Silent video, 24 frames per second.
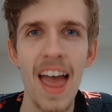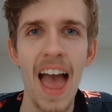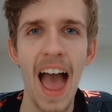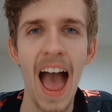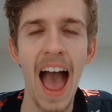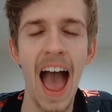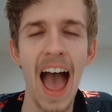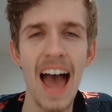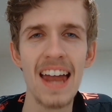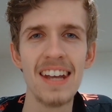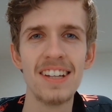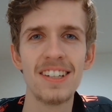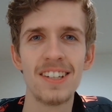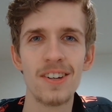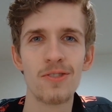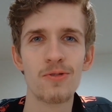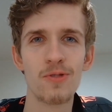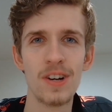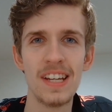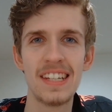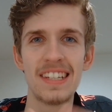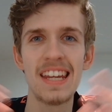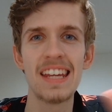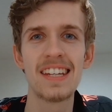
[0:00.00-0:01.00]
and
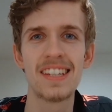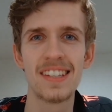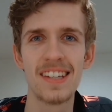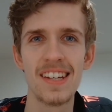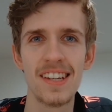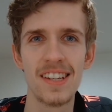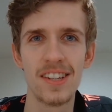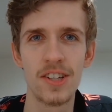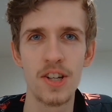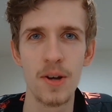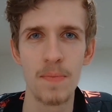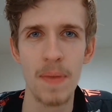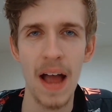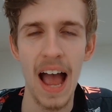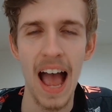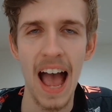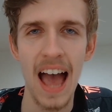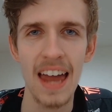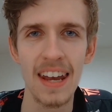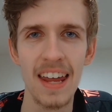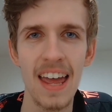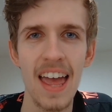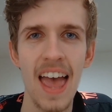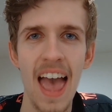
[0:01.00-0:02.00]
Resistance
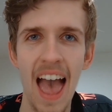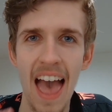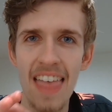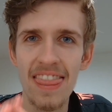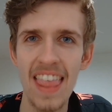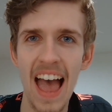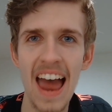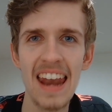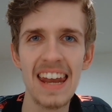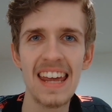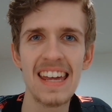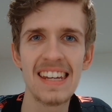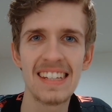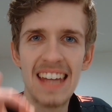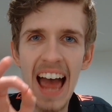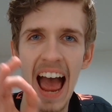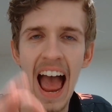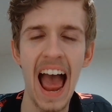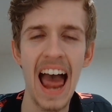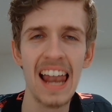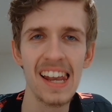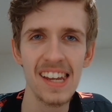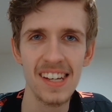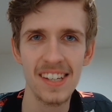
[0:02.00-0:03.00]
Japan. And that is
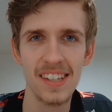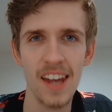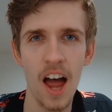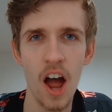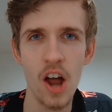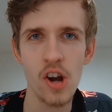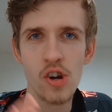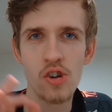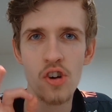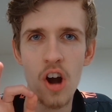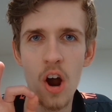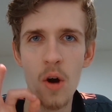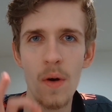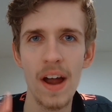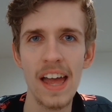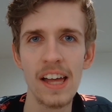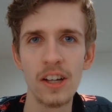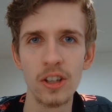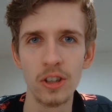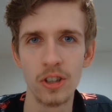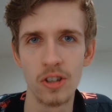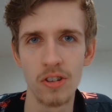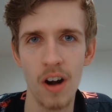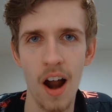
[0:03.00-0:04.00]
Alessandro
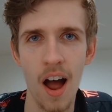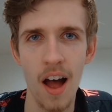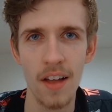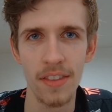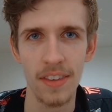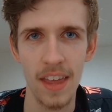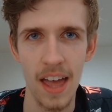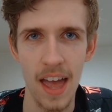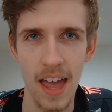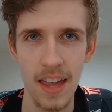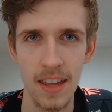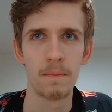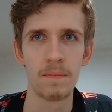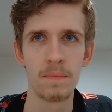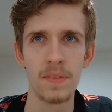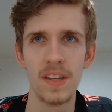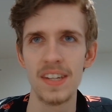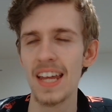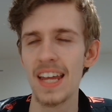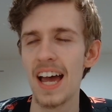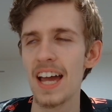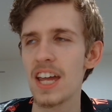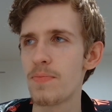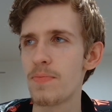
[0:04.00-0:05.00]
Il Grande. Is
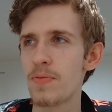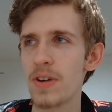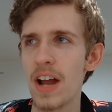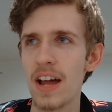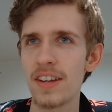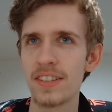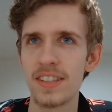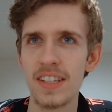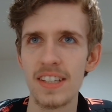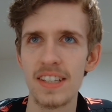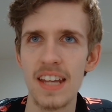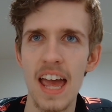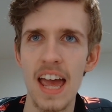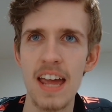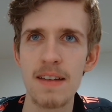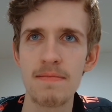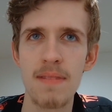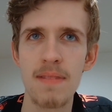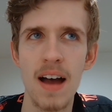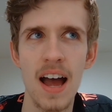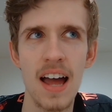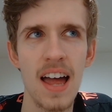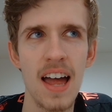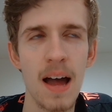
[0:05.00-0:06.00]
that how you pronounce his name?
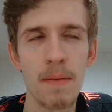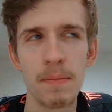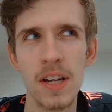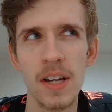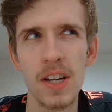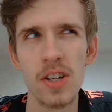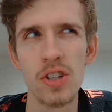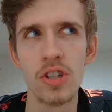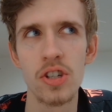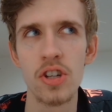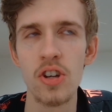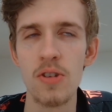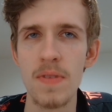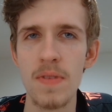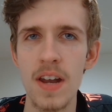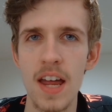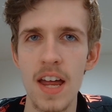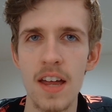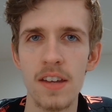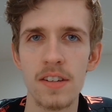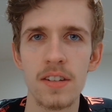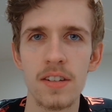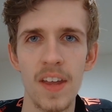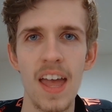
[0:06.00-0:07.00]
I'm going to assume it
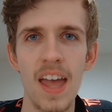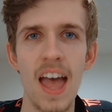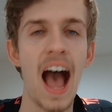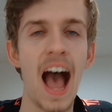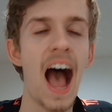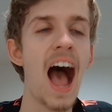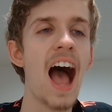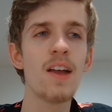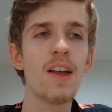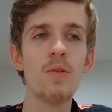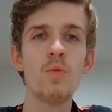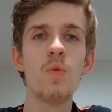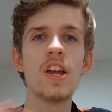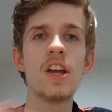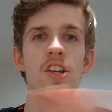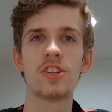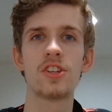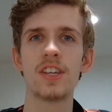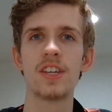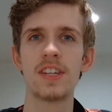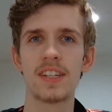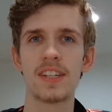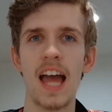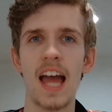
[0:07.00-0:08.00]
is. I wish
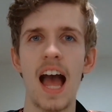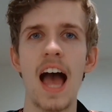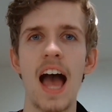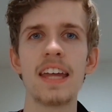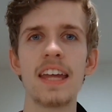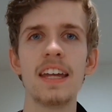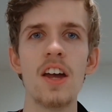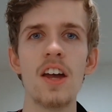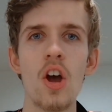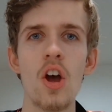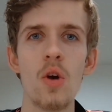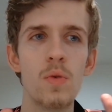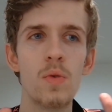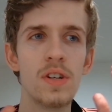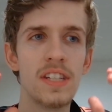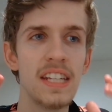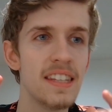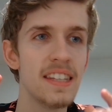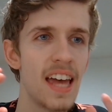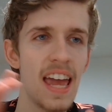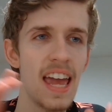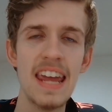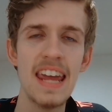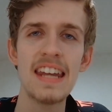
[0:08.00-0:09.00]
this guy was
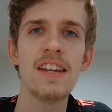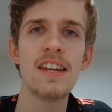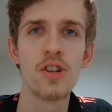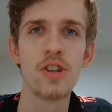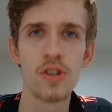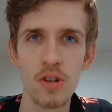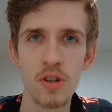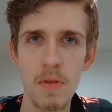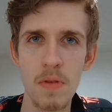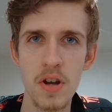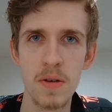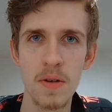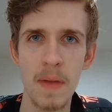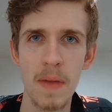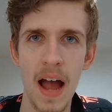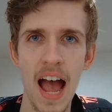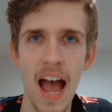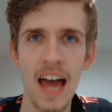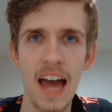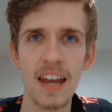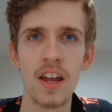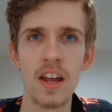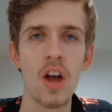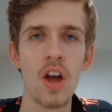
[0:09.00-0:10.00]
either in Inazuma
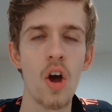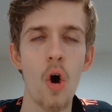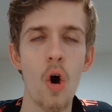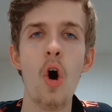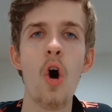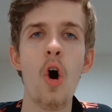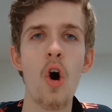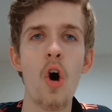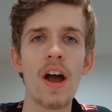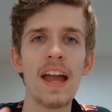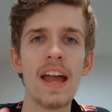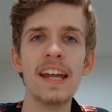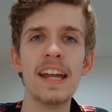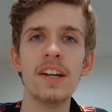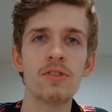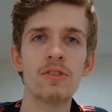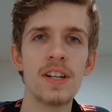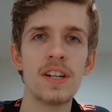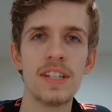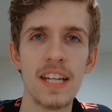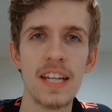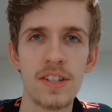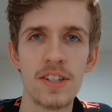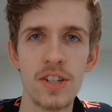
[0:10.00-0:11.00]
Japan or in
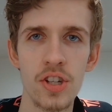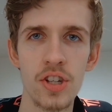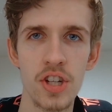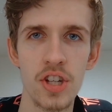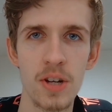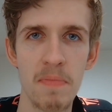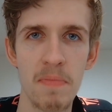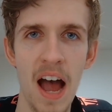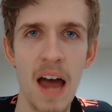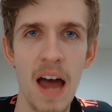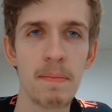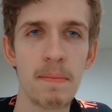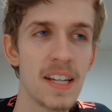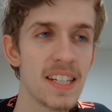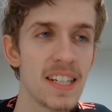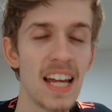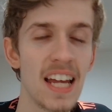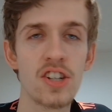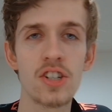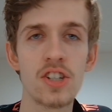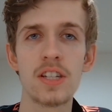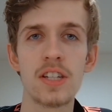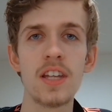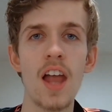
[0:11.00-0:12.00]
Resistance Japan, because I
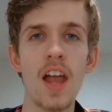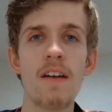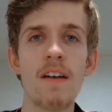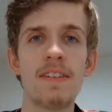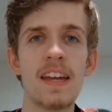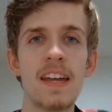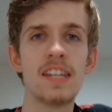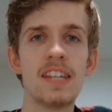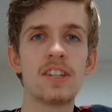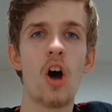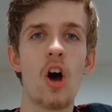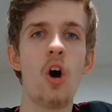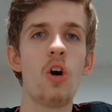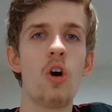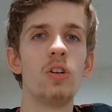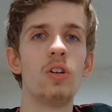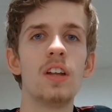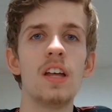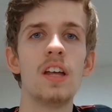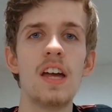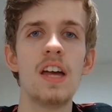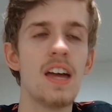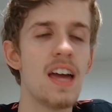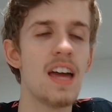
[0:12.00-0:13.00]
just love his
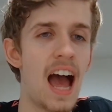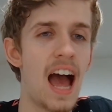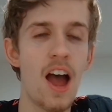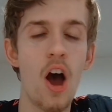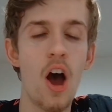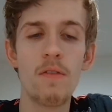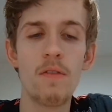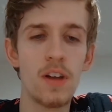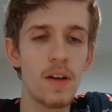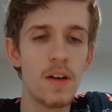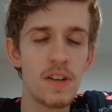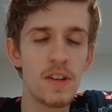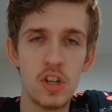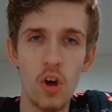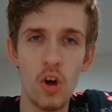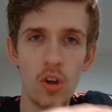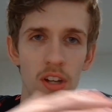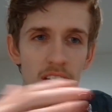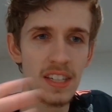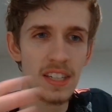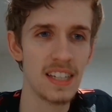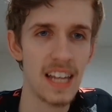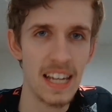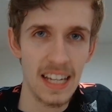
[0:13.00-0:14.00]
whole, I love his
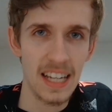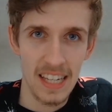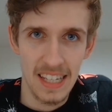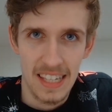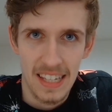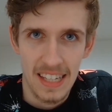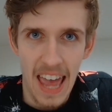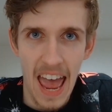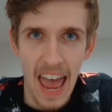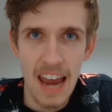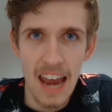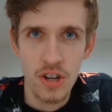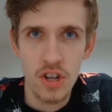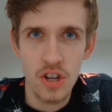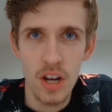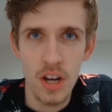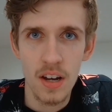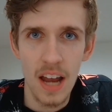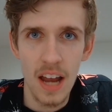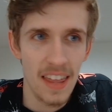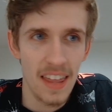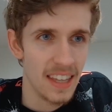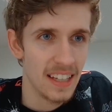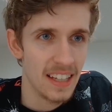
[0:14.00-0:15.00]

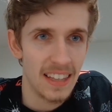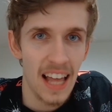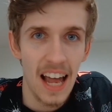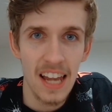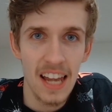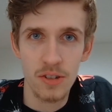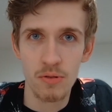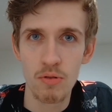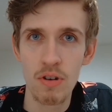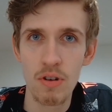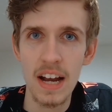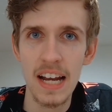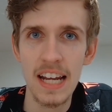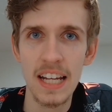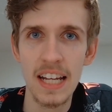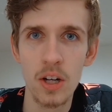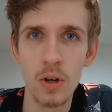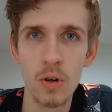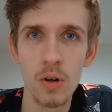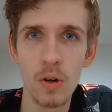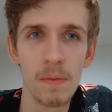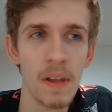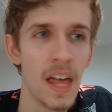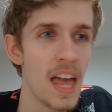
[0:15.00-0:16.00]
Keshin. I think that's really
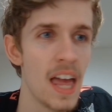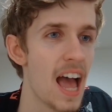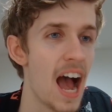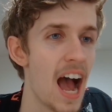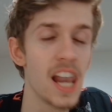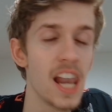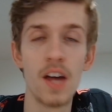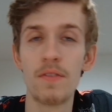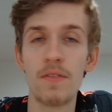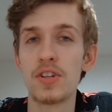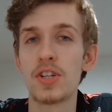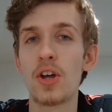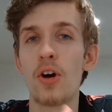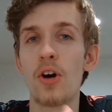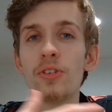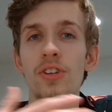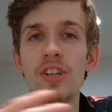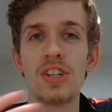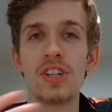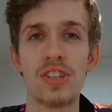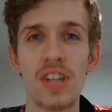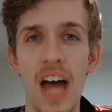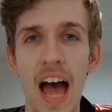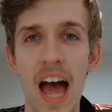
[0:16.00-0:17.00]
cool. I love his whole
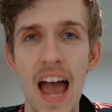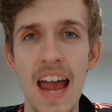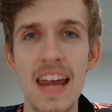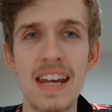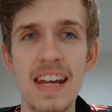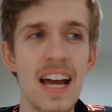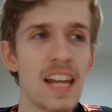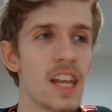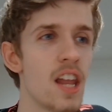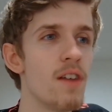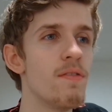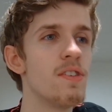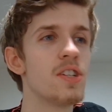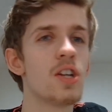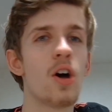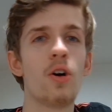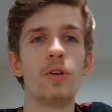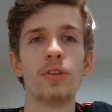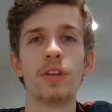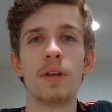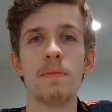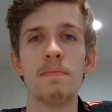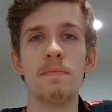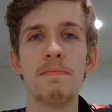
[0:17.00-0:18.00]
design. I love his
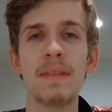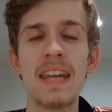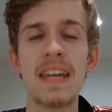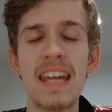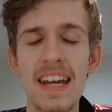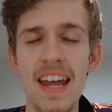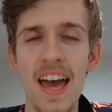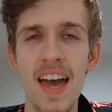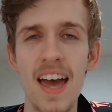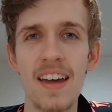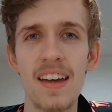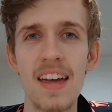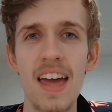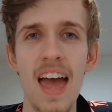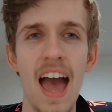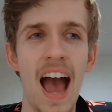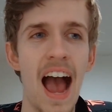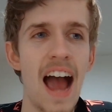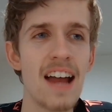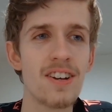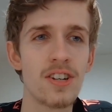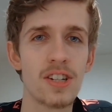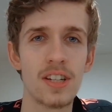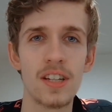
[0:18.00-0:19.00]
whole demeanor.
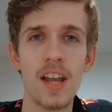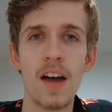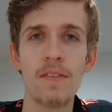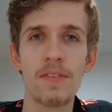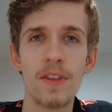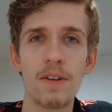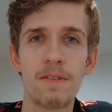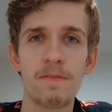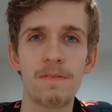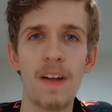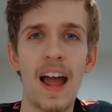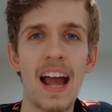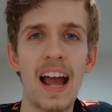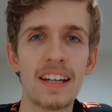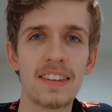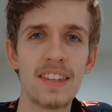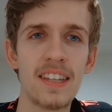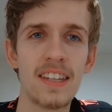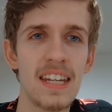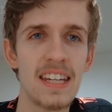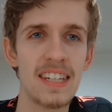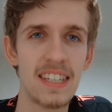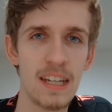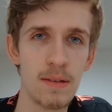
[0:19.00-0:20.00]
I just love the fact
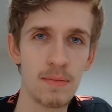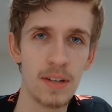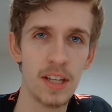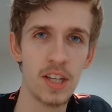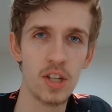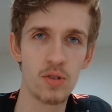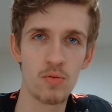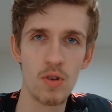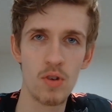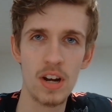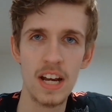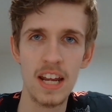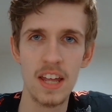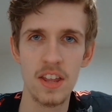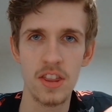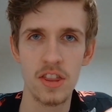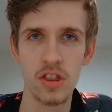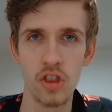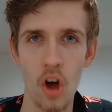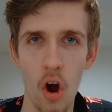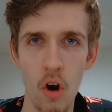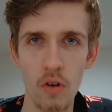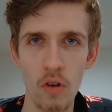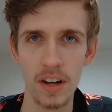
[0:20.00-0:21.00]
that he seems like this really
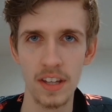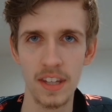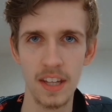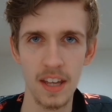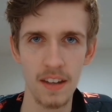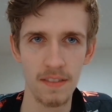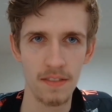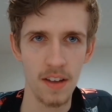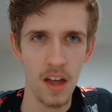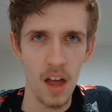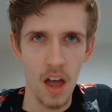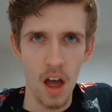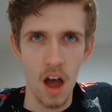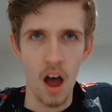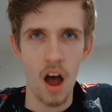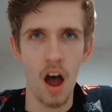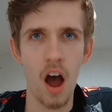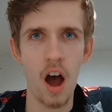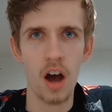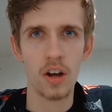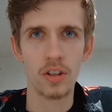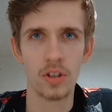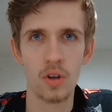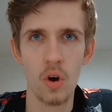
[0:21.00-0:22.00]
authoritative,
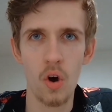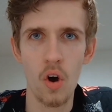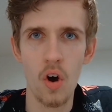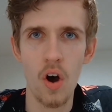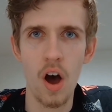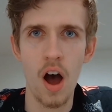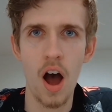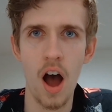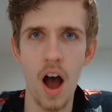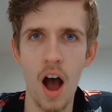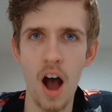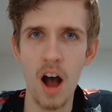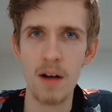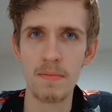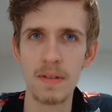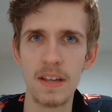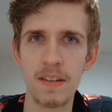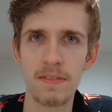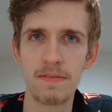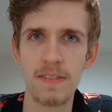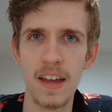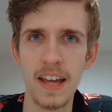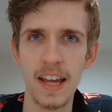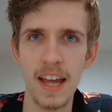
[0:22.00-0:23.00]
hardcore army
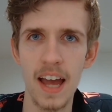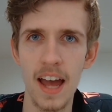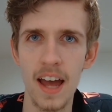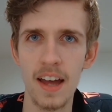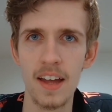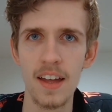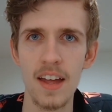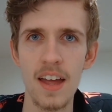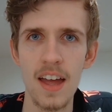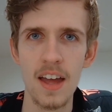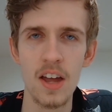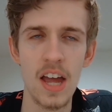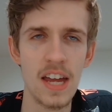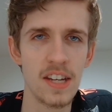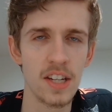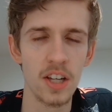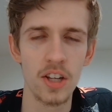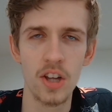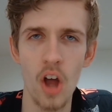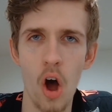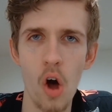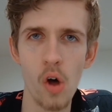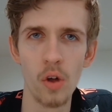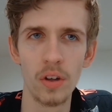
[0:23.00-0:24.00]
figure. As a
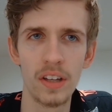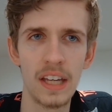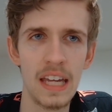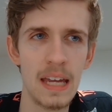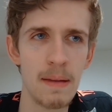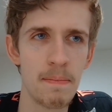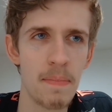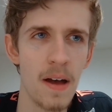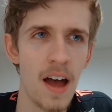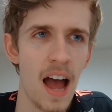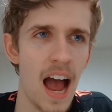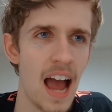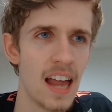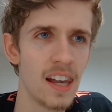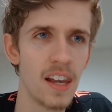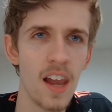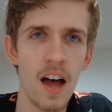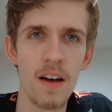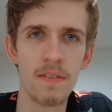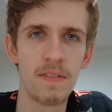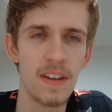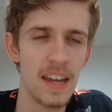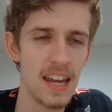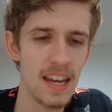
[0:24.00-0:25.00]
goalkeeper, I
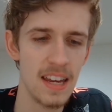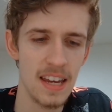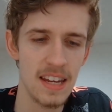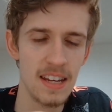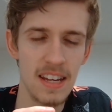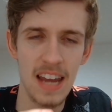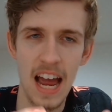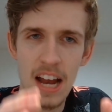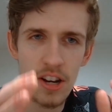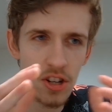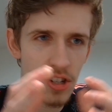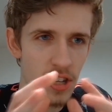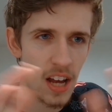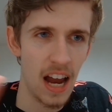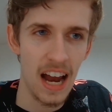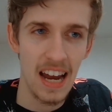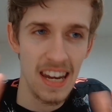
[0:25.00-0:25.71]
love him. I just